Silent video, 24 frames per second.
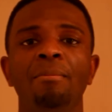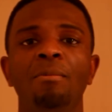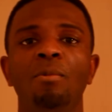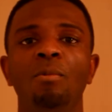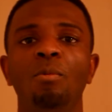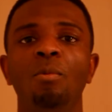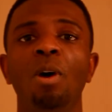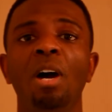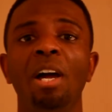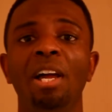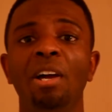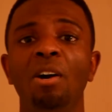
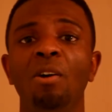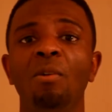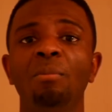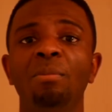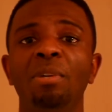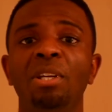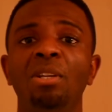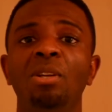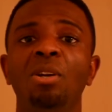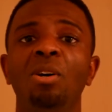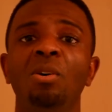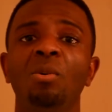what helped
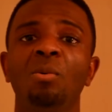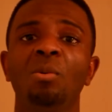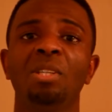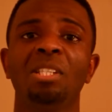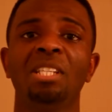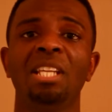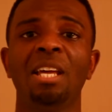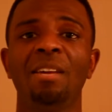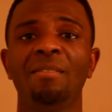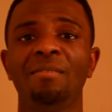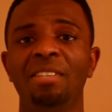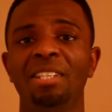me along
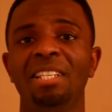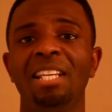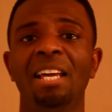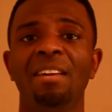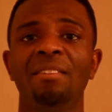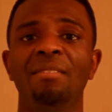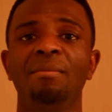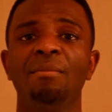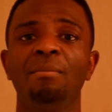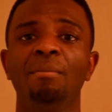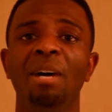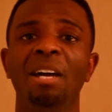was having
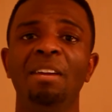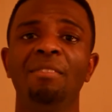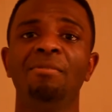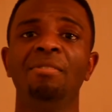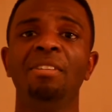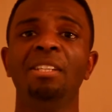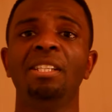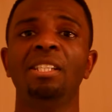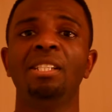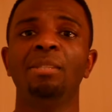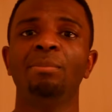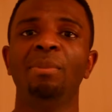that
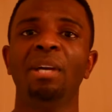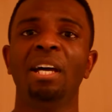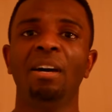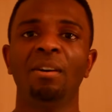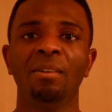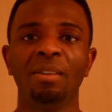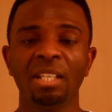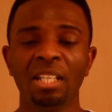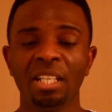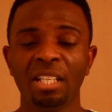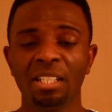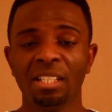
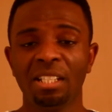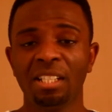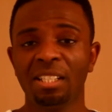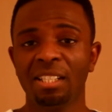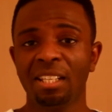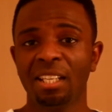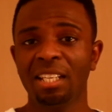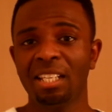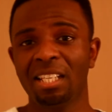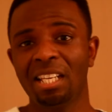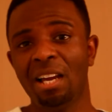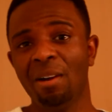MyFitnessPal, just
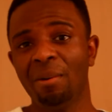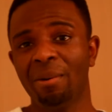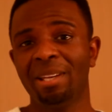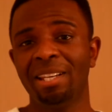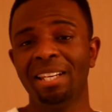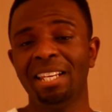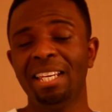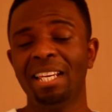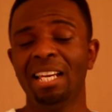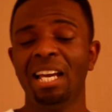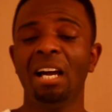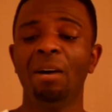to
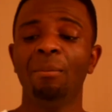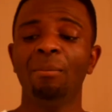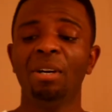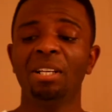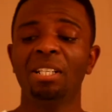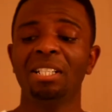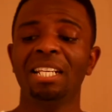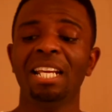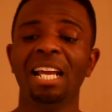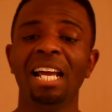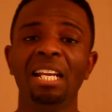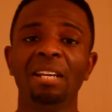calculate how
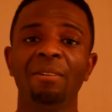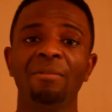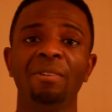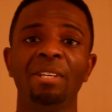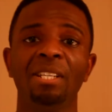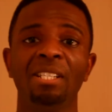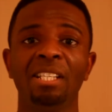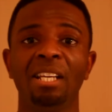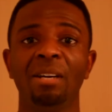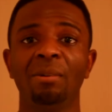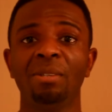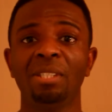much
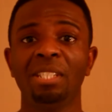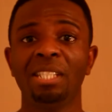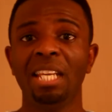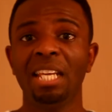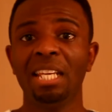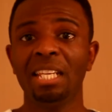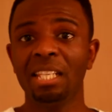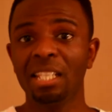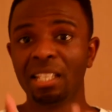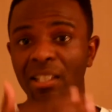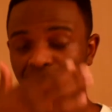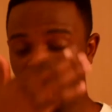calories I was
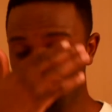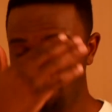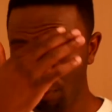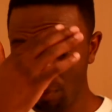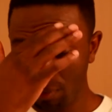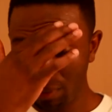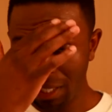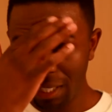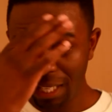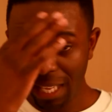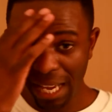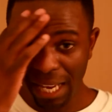taking in through
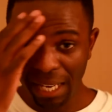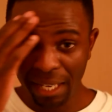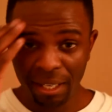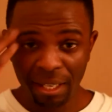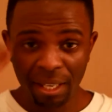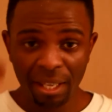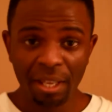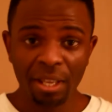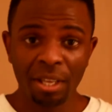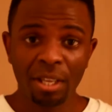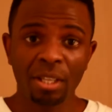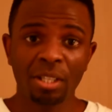the day.
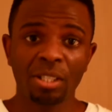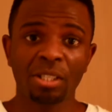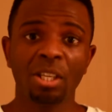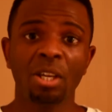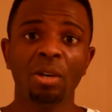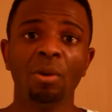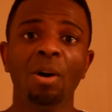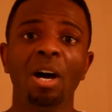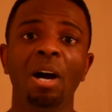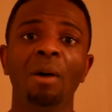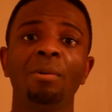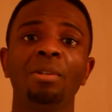
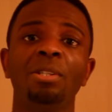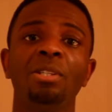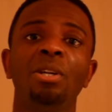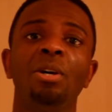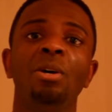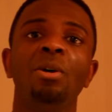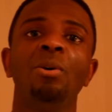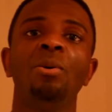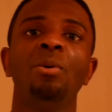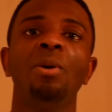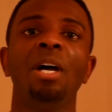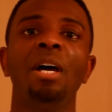So I would
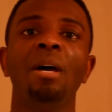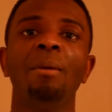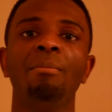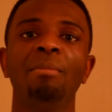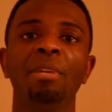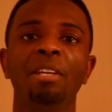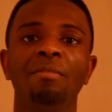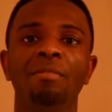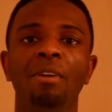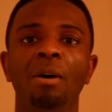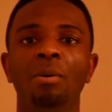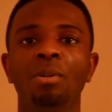know
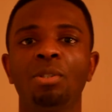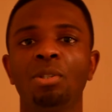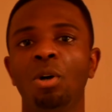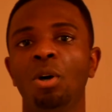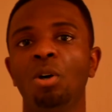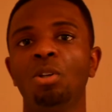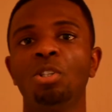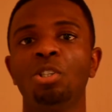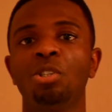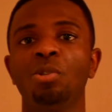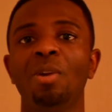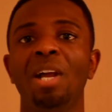if I was
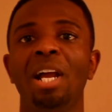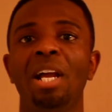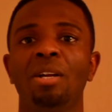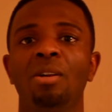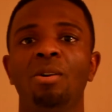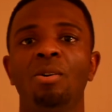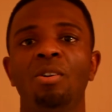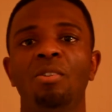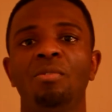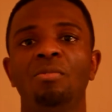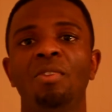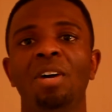on track
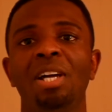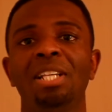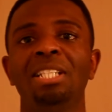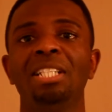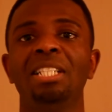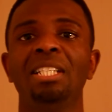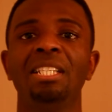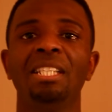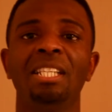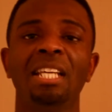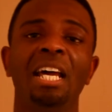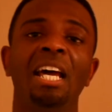or if I
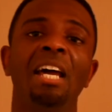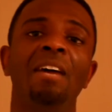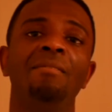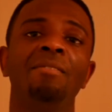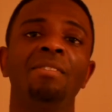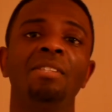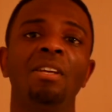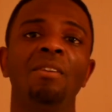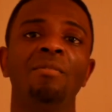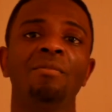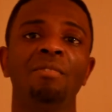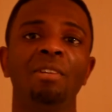needed to have
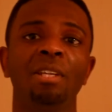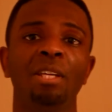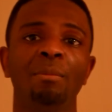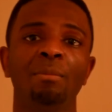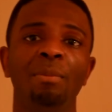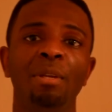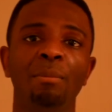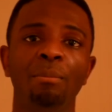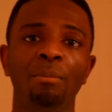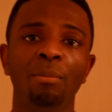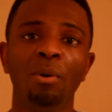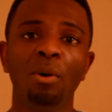something a
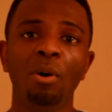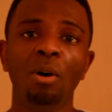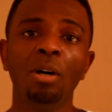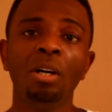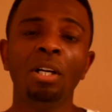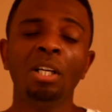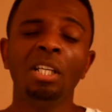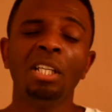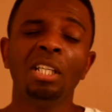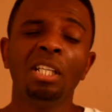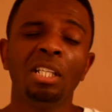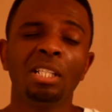bit more.
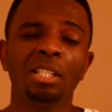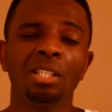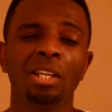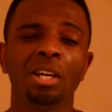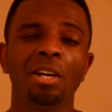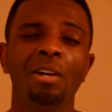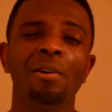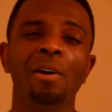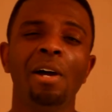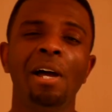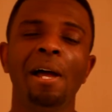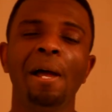
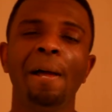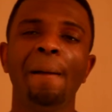So